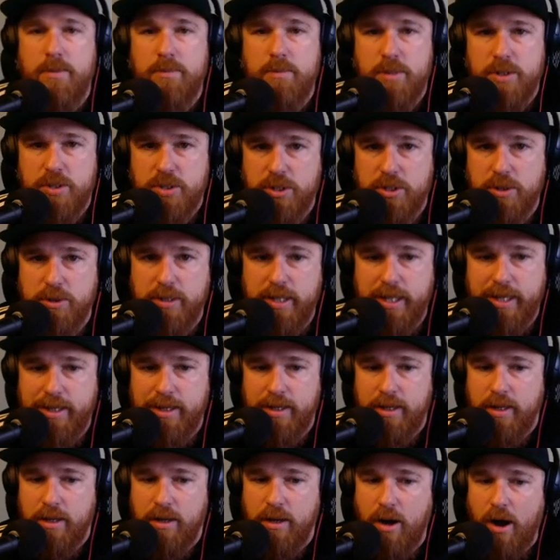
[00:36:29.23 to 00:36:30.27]
so that
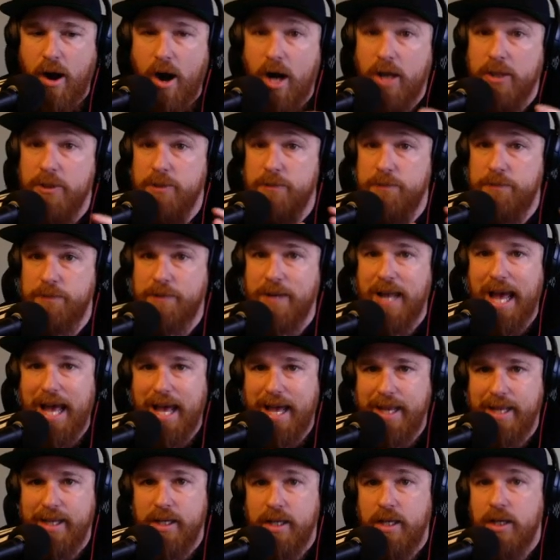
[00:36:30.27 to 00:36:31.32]
on the
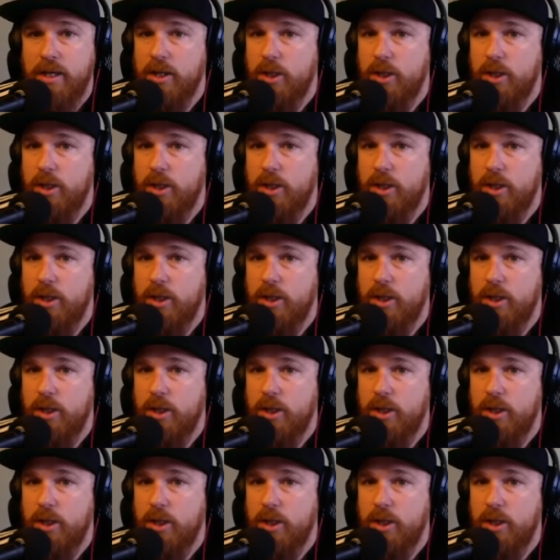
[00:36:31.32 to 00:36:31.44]
fly,